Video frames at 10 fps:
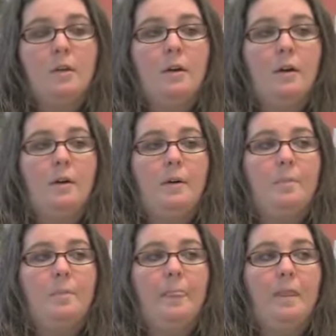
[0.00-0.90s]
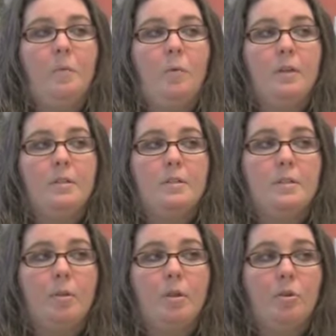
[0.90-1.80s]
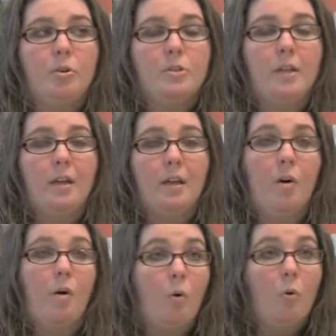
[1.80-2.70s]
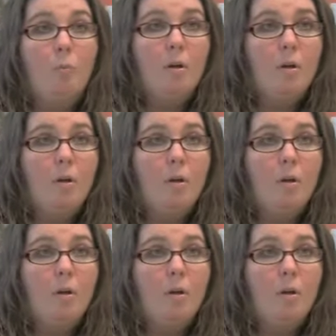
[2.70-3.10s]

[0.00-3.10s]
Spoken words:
what discipline looks like at home,